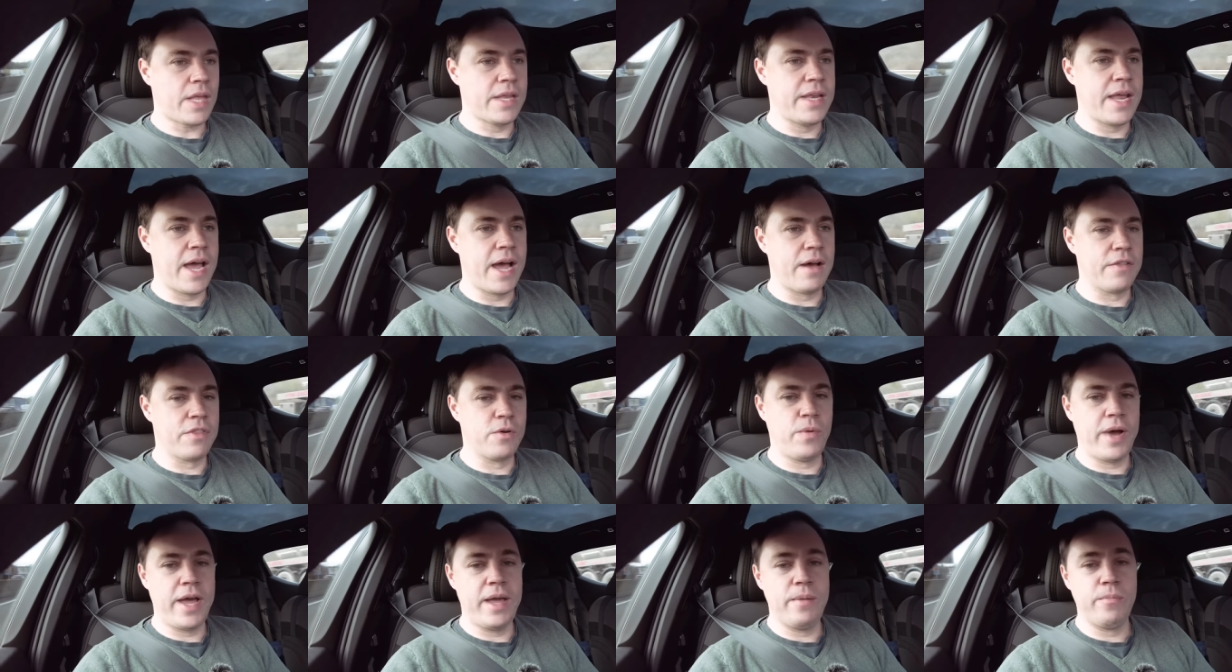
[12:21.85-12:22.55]
Now,
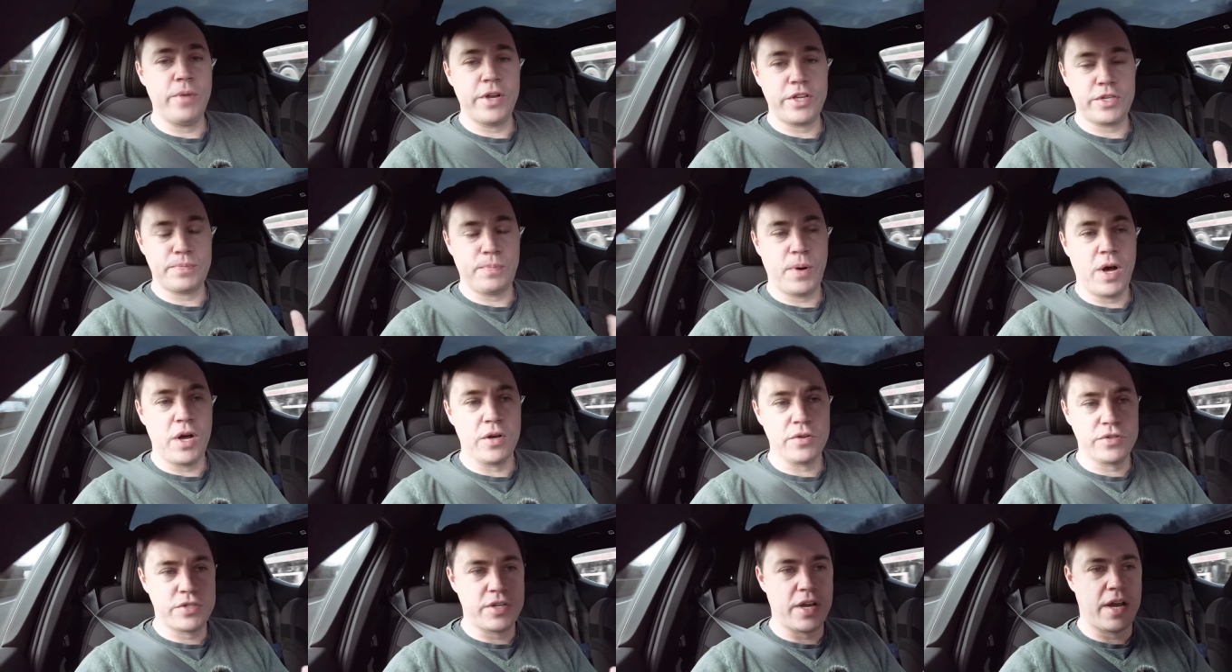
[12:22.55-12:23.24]
the way in which
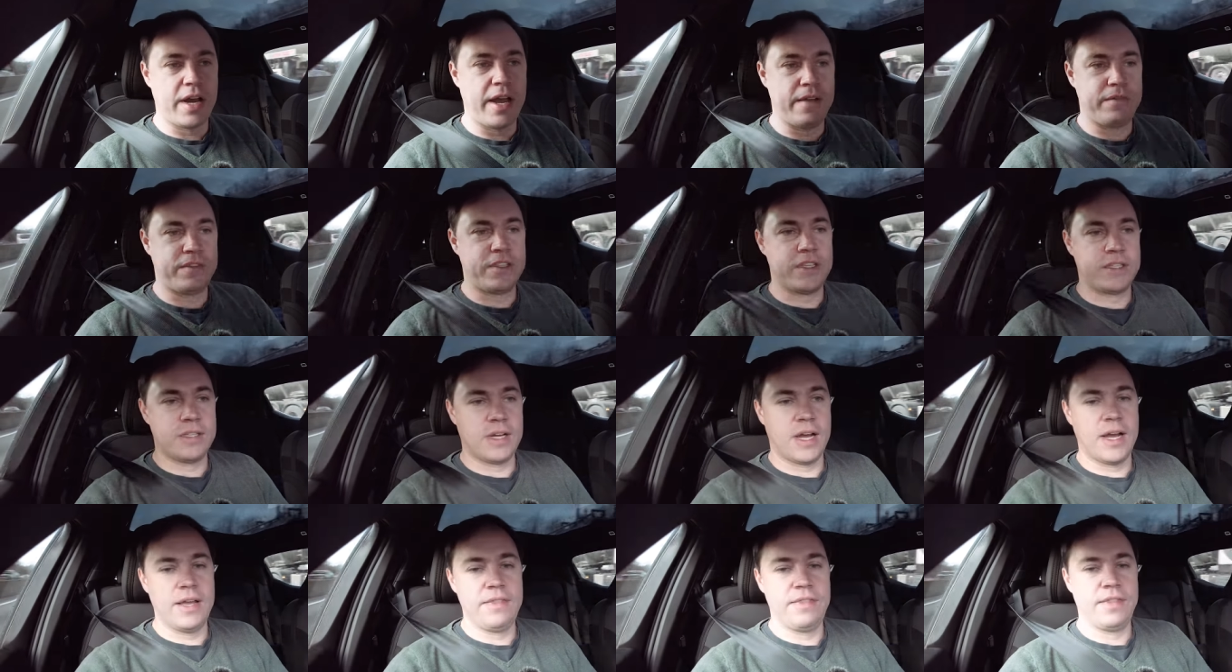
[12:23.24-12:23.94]
Polestar have
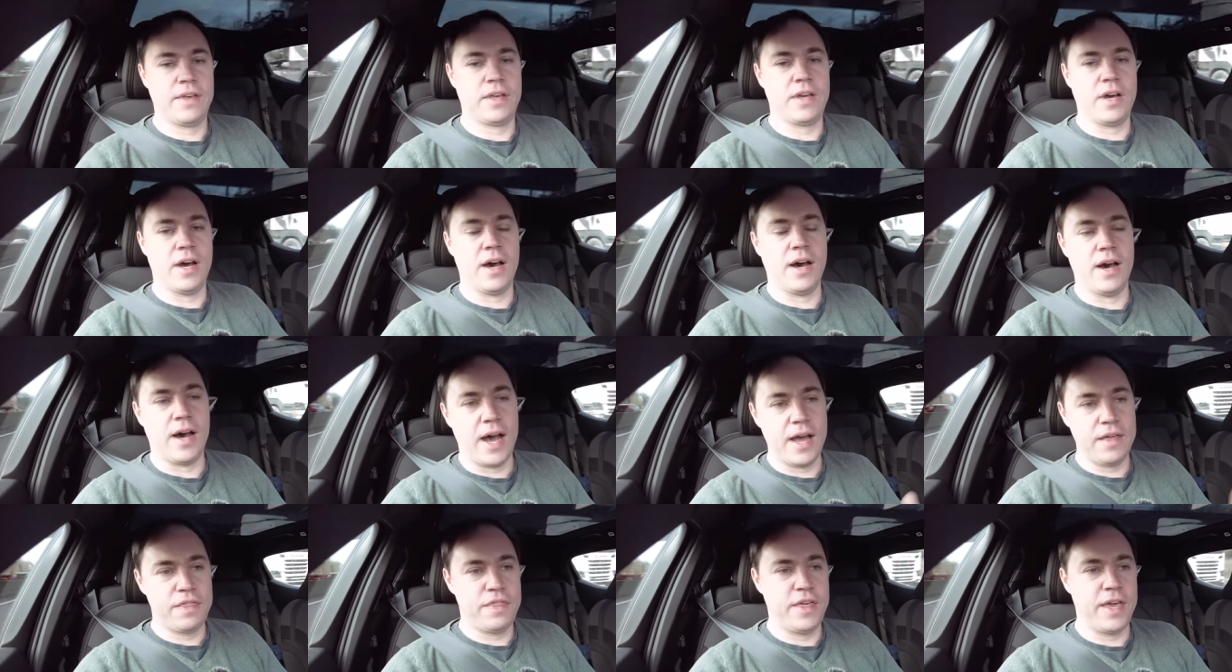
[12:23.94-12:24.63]
designed the car,
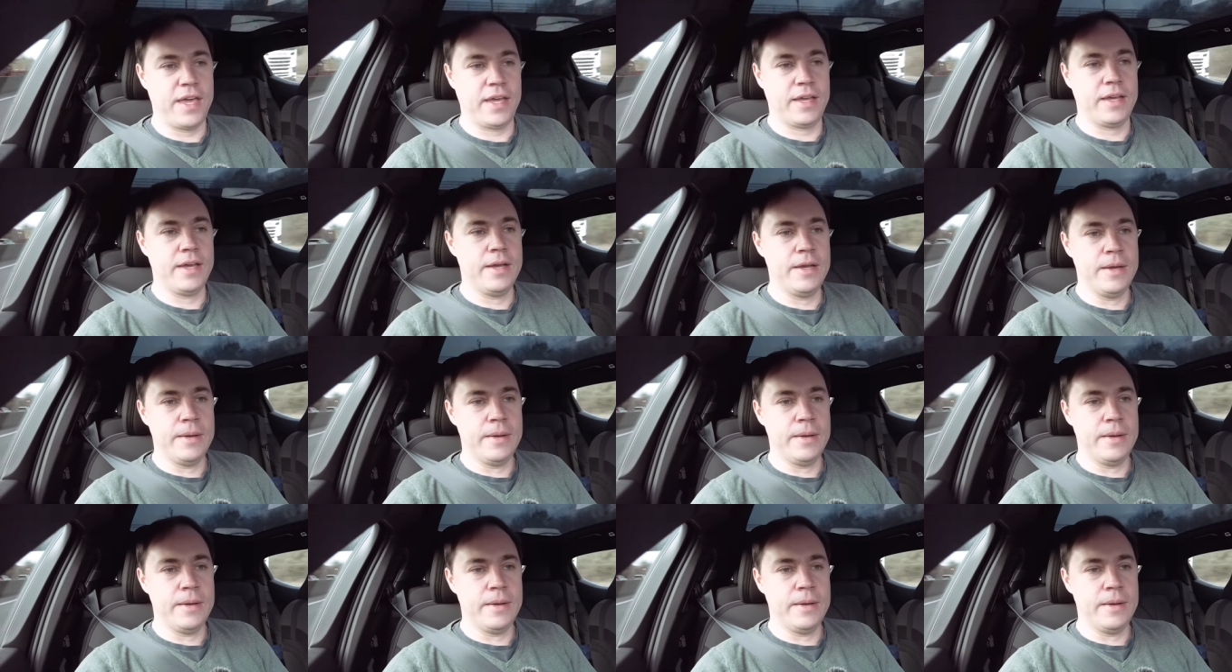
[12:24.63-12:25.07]
I think,